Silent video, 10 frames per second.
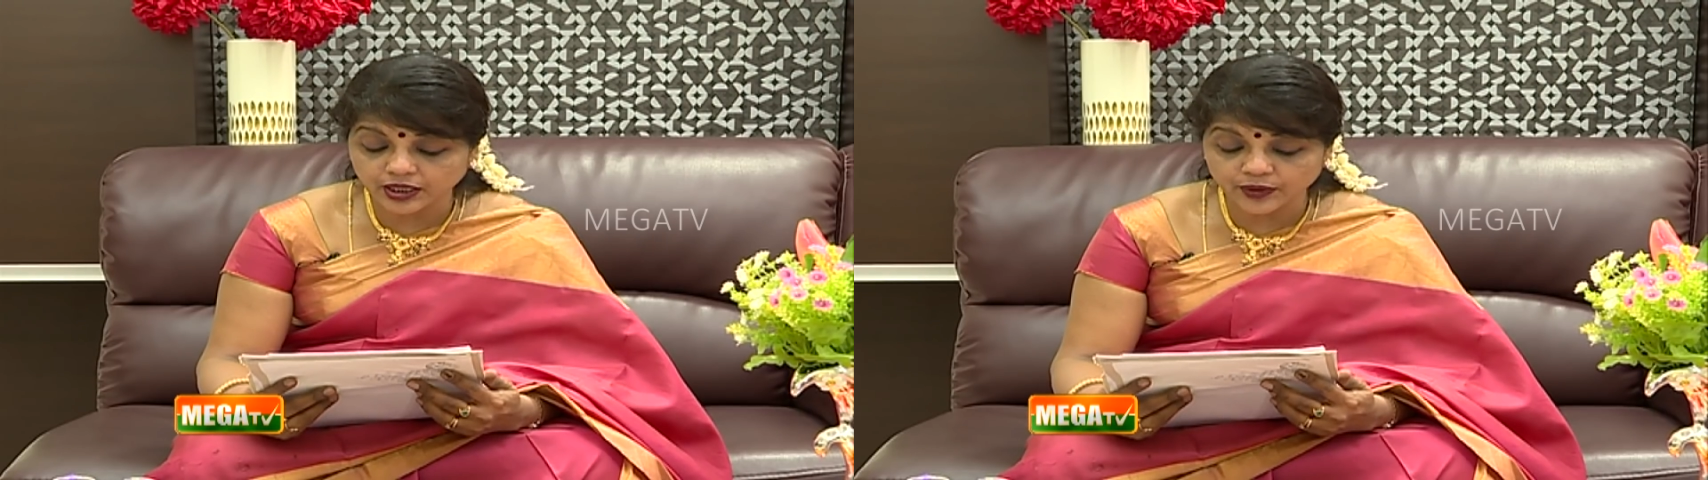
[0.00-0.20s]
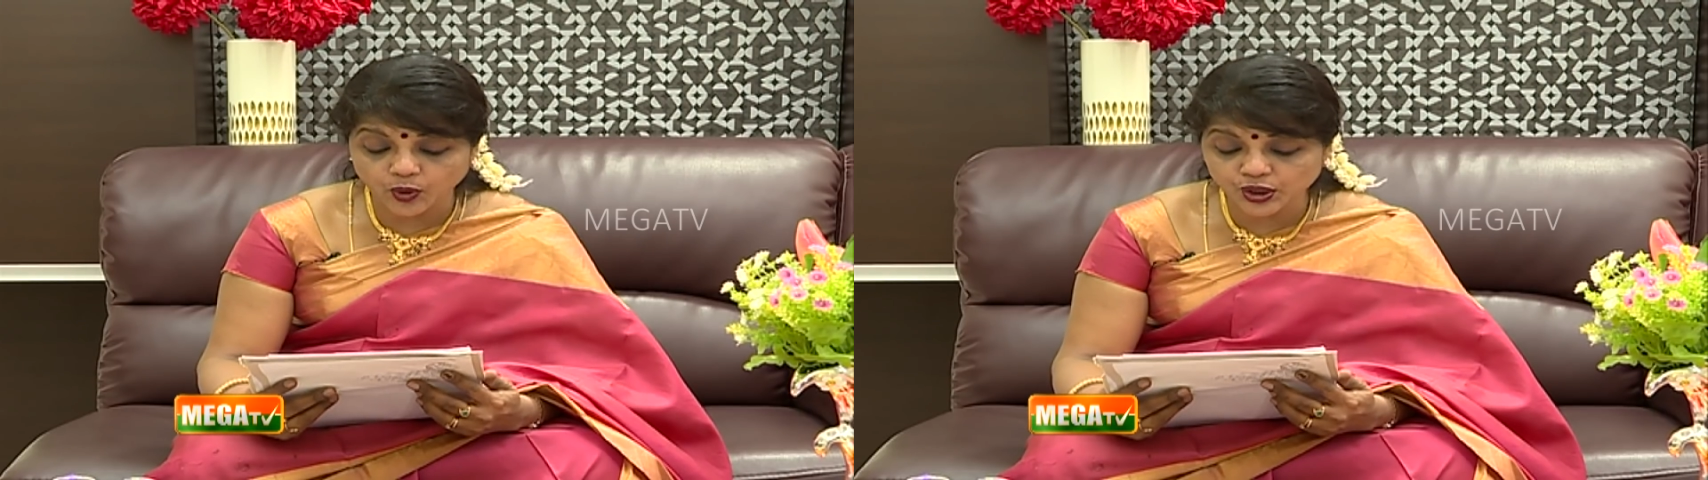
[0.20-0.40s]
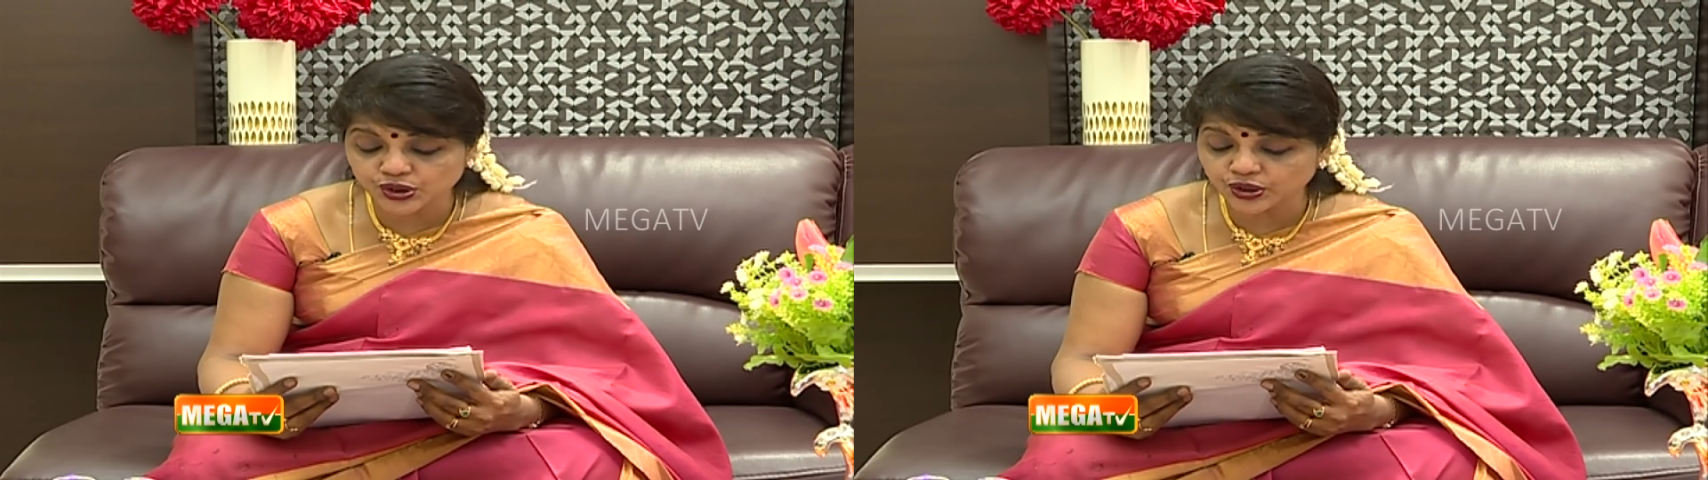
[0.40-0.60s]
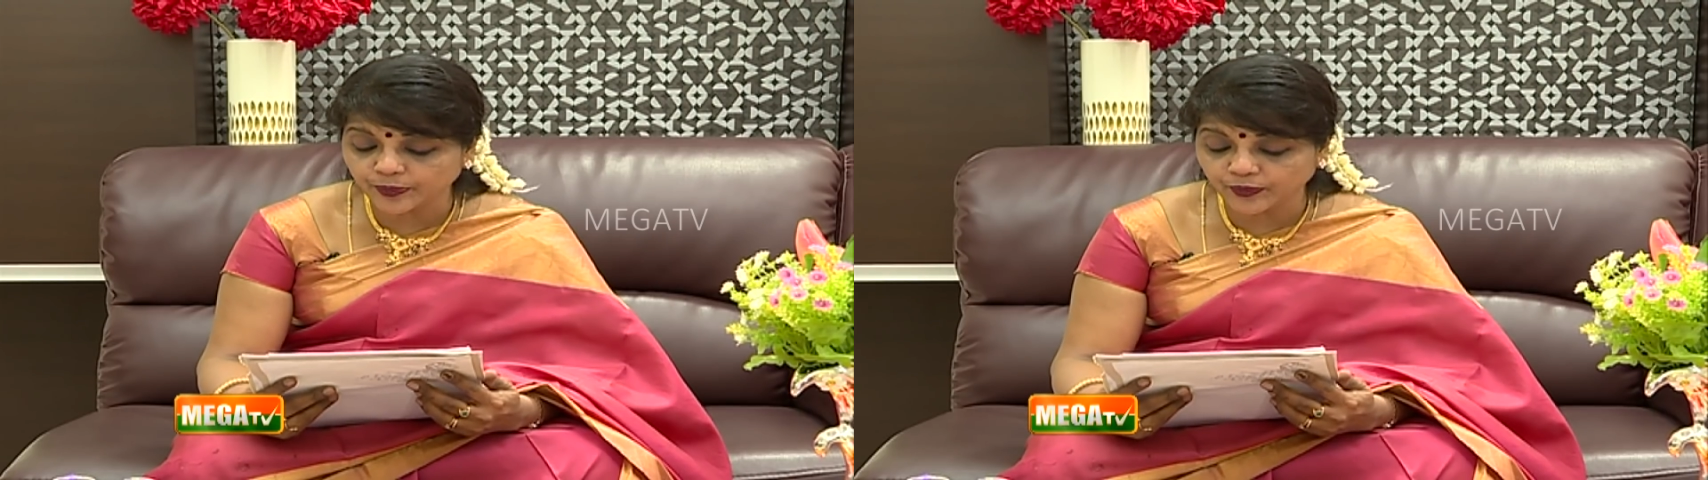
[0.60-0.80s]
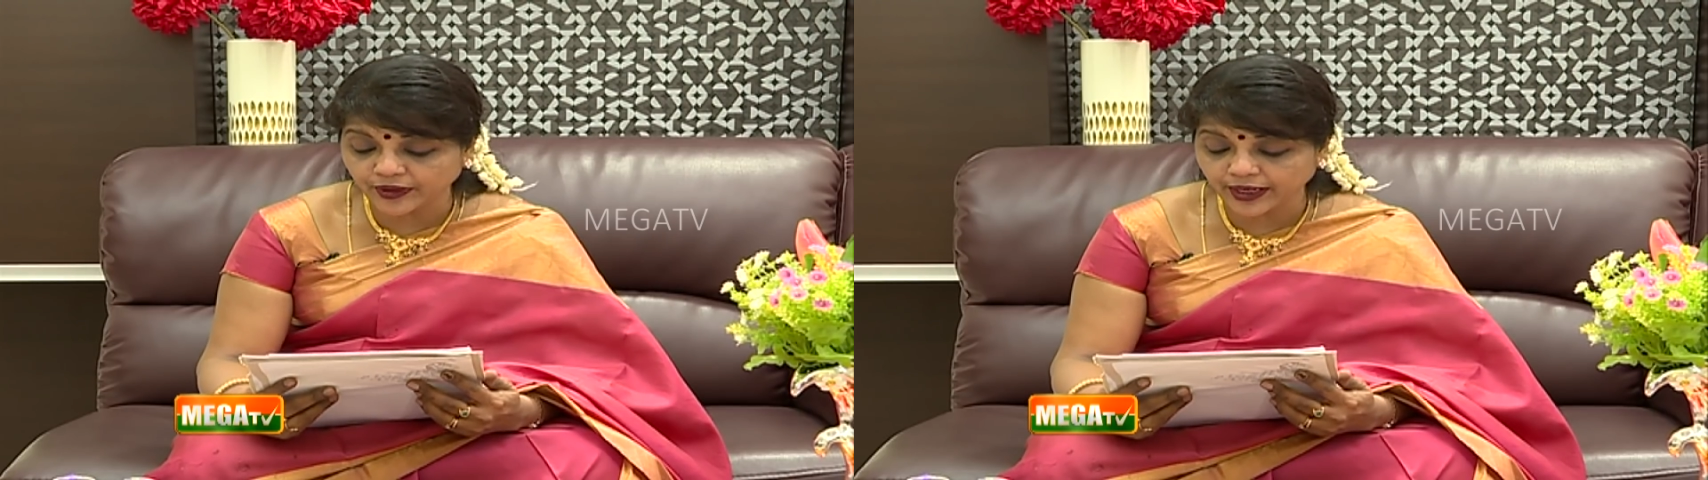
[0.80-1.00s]
I watch your
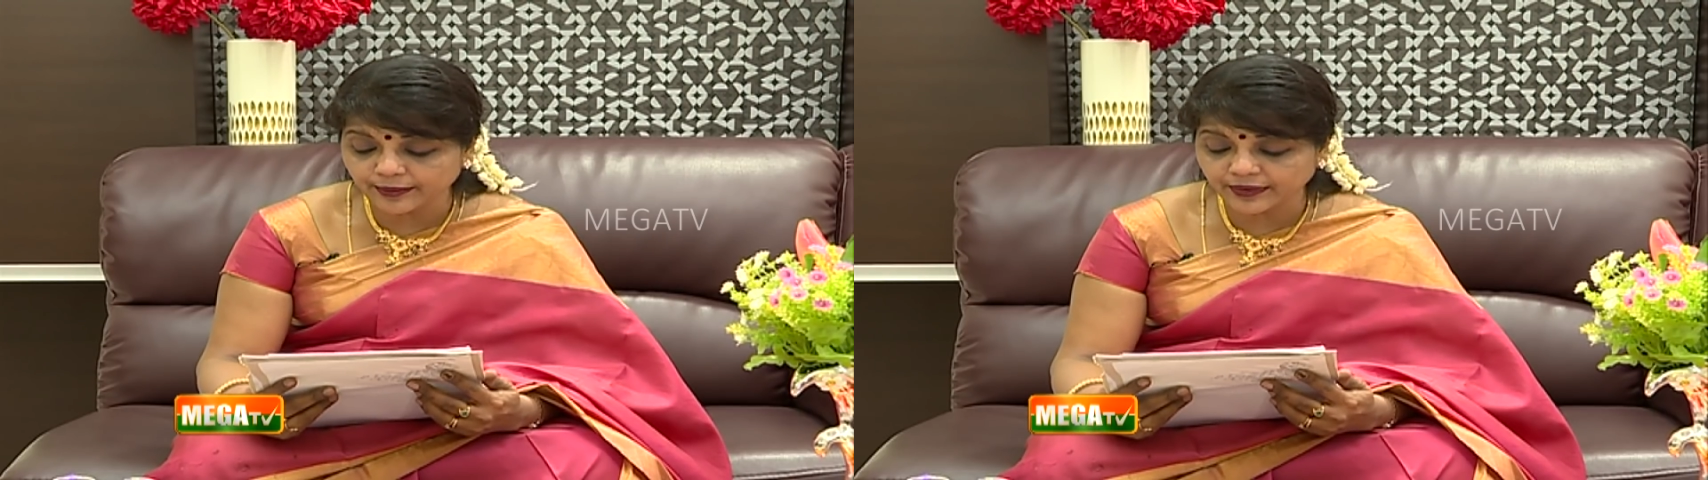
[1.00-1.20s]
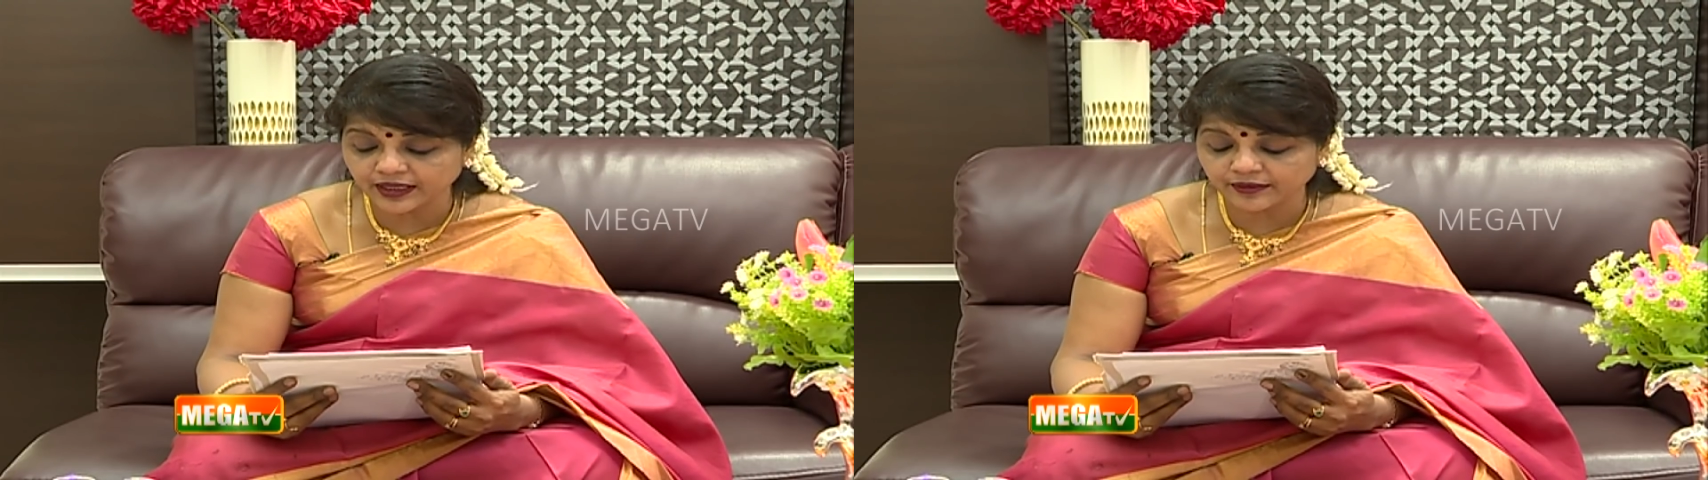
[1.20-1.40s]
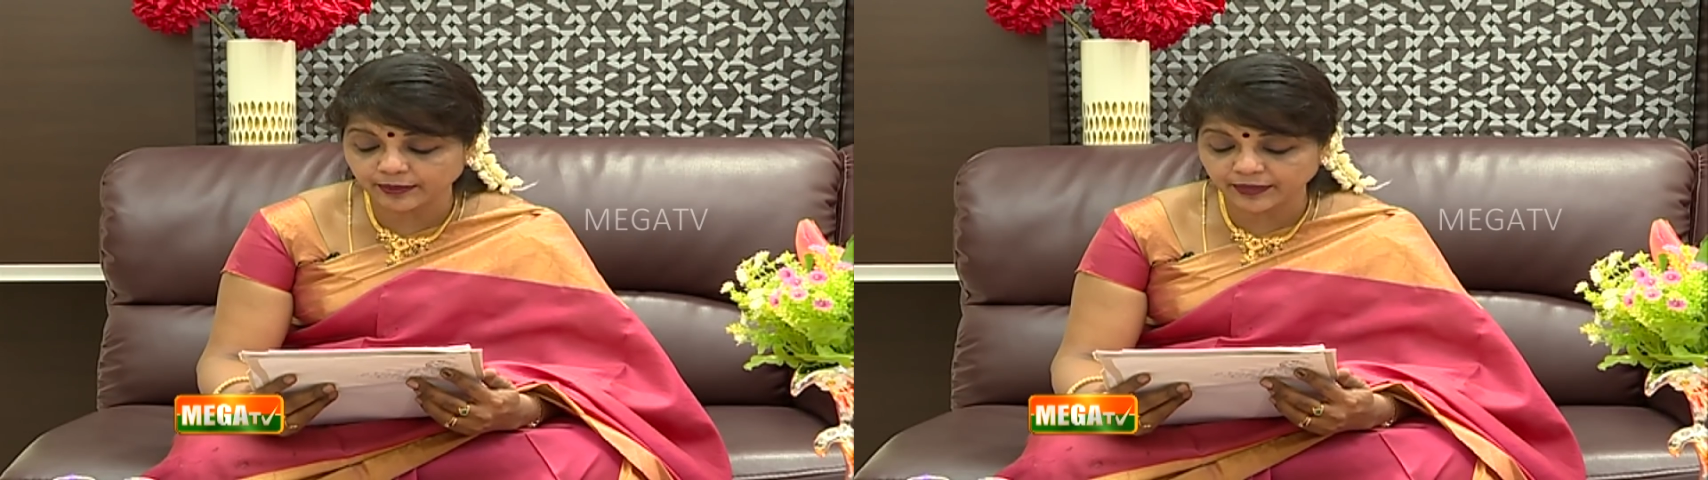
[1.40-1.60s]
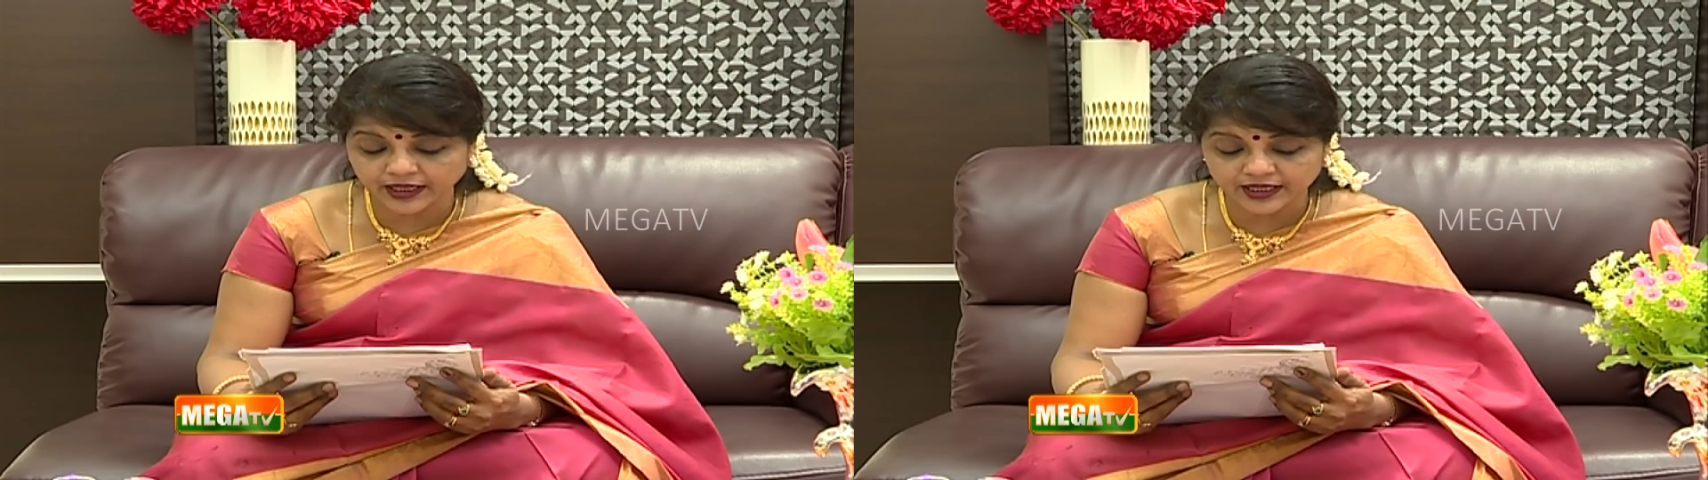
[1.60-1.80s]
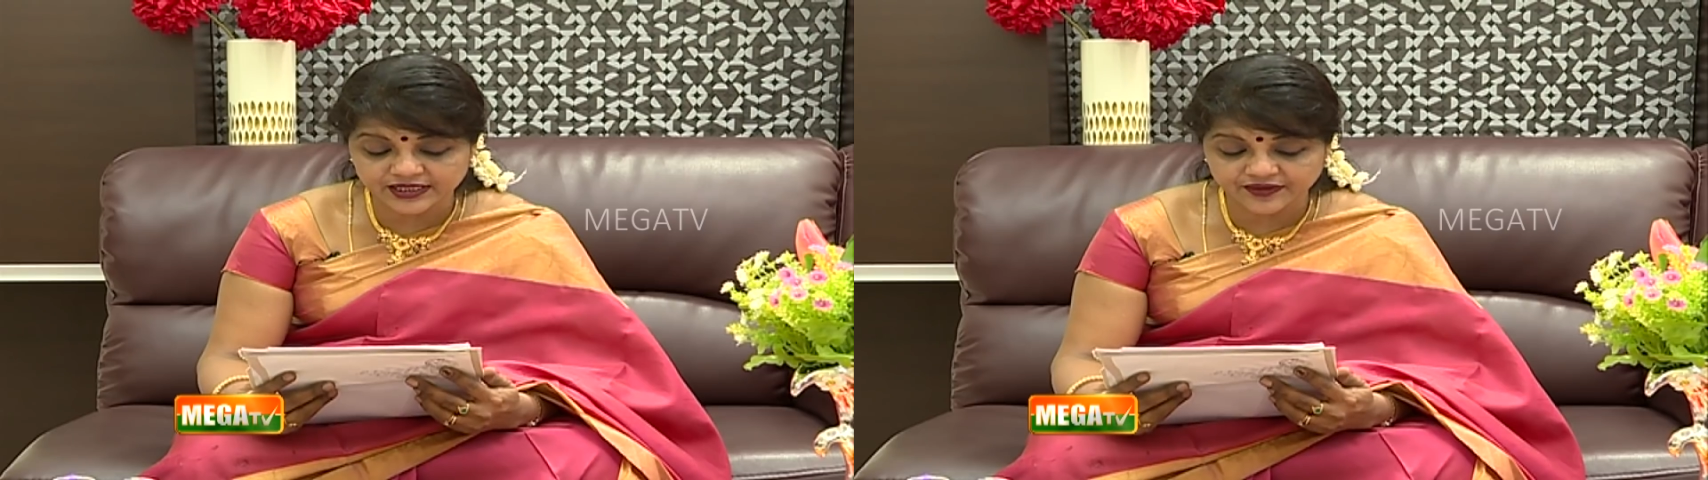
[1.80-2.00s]
program in
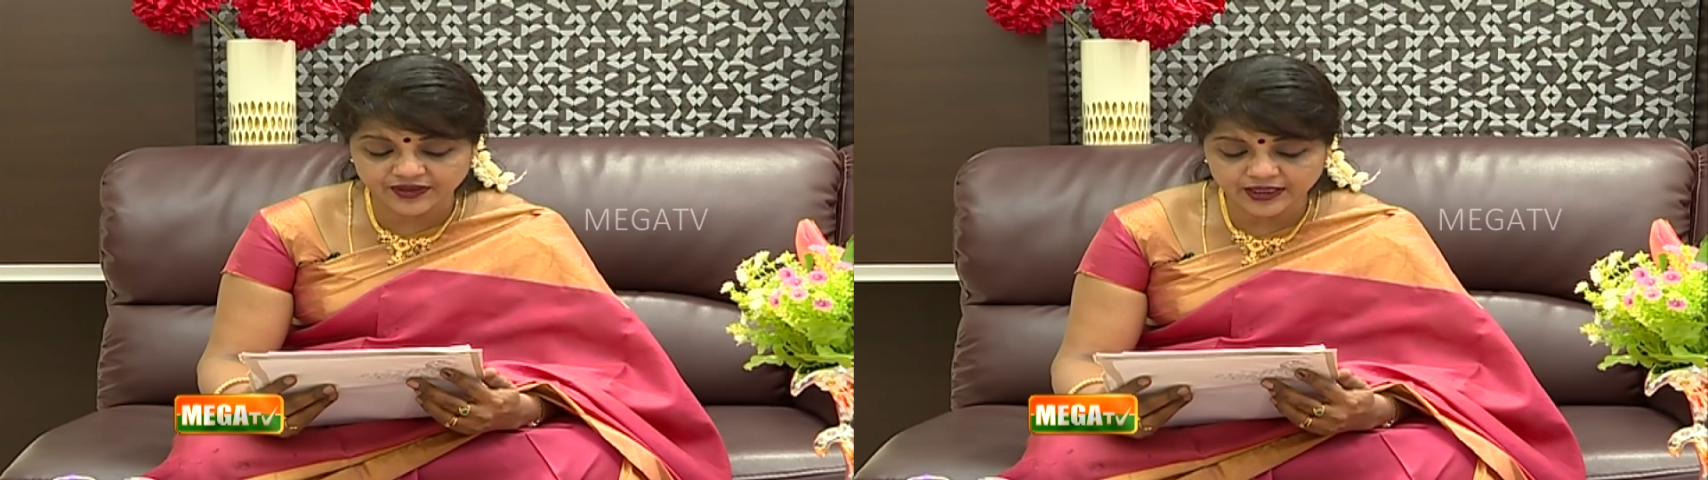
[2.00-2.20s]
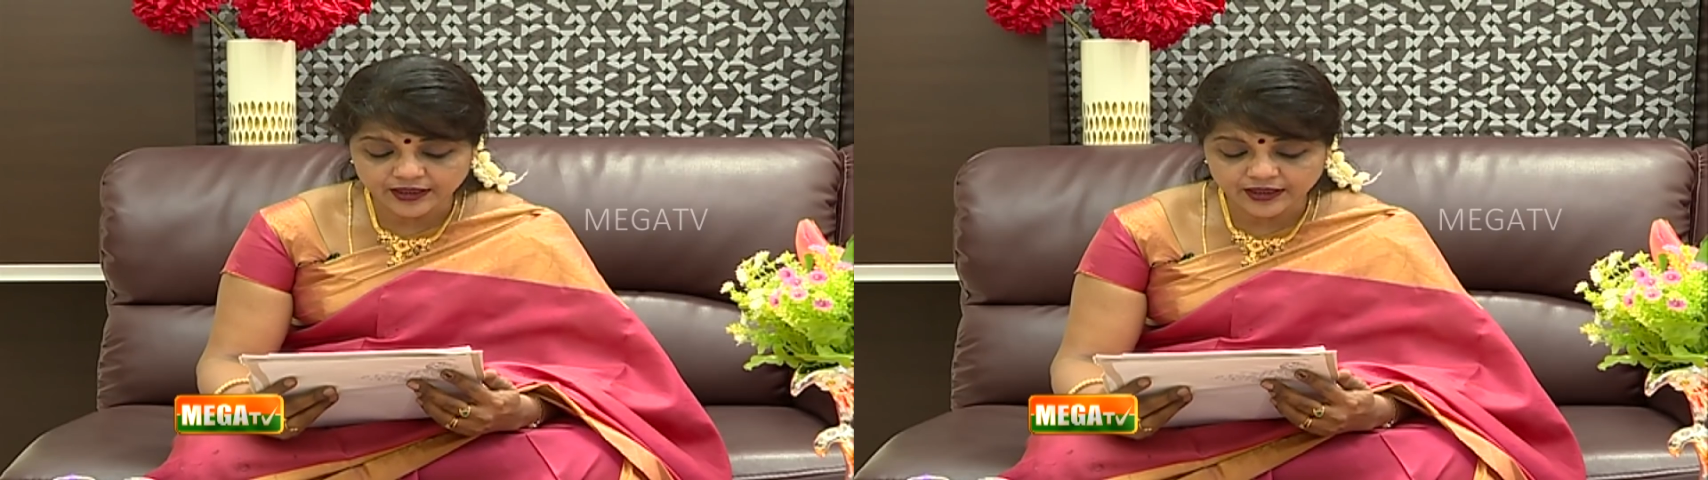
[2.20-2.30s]
Mega TV